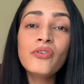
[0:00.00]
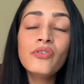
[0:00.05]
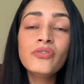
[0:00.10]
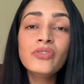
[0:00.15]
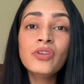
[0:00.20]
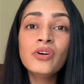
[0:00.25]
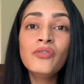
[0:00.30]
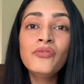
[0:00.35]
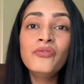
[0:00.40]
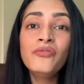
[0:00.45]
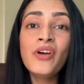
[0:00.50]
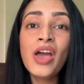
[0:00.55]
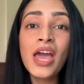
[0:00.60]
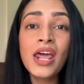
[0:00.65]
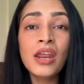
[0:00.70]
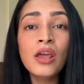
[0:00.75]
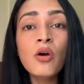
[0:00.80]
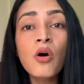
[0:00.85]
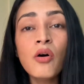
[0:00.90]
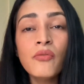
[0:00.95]
the
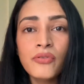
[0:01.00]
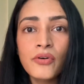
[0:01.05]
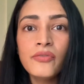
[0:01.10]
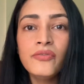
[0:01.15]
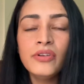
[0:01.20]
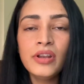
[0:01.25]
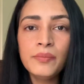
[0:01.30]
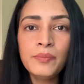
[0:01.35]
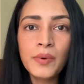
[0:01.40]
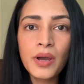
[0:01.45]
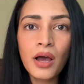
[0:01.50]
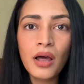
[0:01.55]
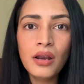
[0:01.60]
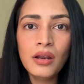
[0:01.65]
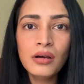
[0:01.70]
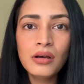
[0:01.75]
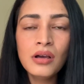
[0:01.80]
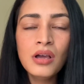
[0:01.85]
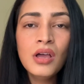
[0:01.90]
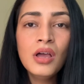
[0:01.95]
wearing off of lip
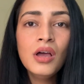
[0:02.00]
color,